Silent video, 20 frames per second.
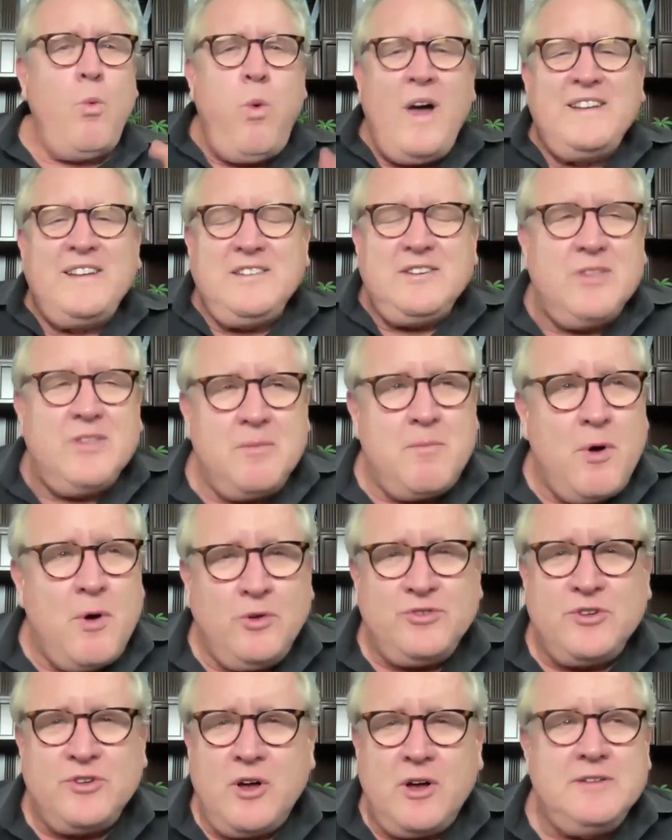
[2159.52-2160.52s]
What's the
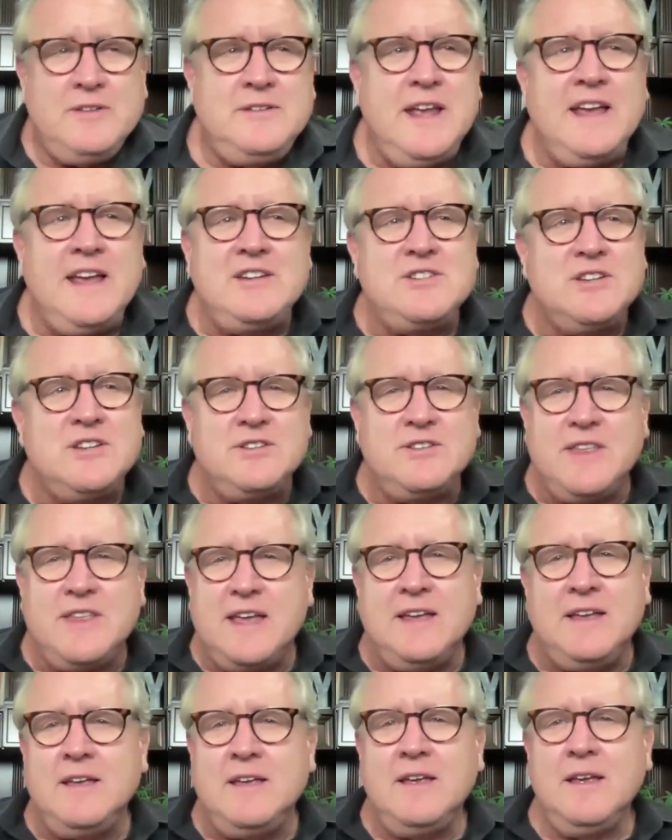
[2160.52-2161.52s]
most audacious
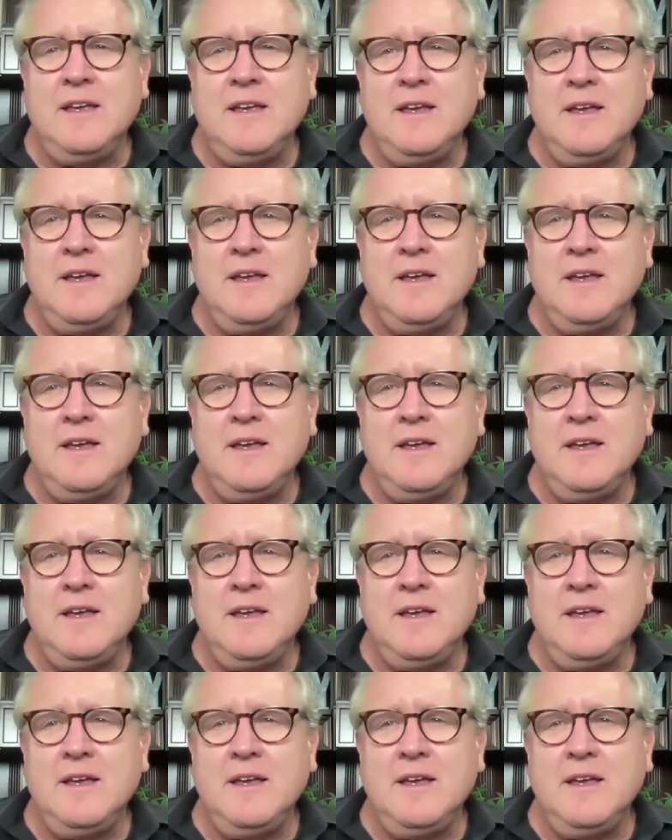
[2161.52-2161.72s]
thing